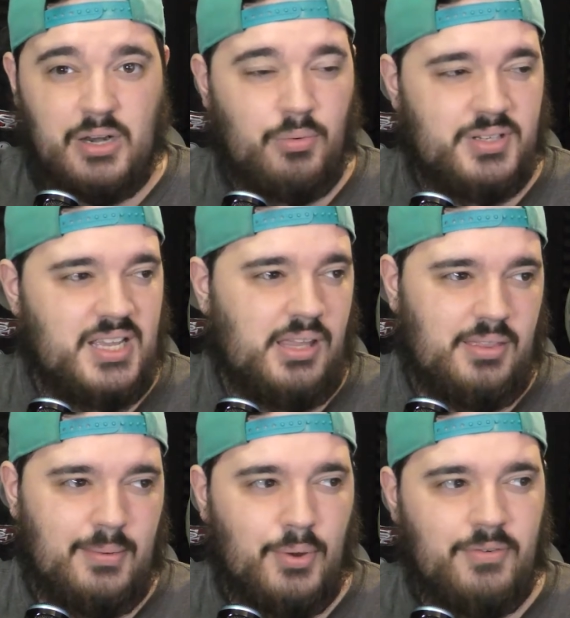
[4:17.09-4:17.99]
I don't want to take
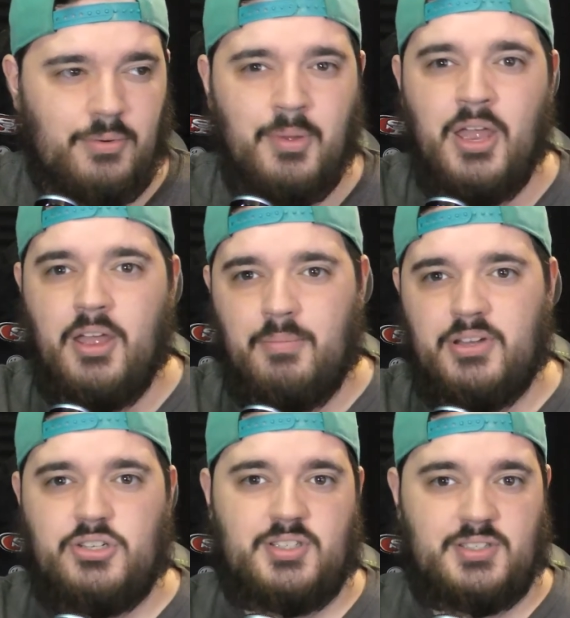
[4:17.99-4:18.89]
anything away from him,
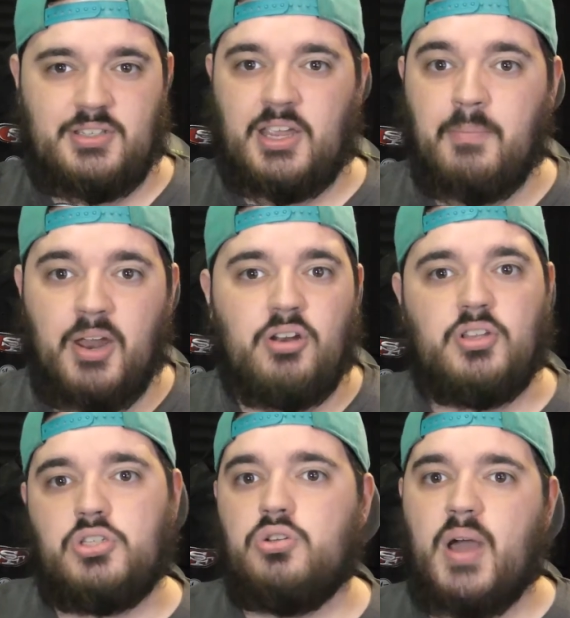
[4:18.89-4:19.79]
but just
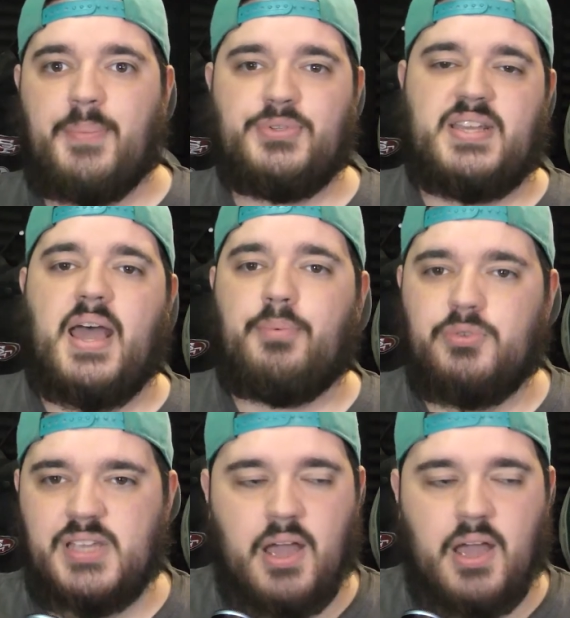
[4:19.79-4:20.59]
comparing the two apples to apples,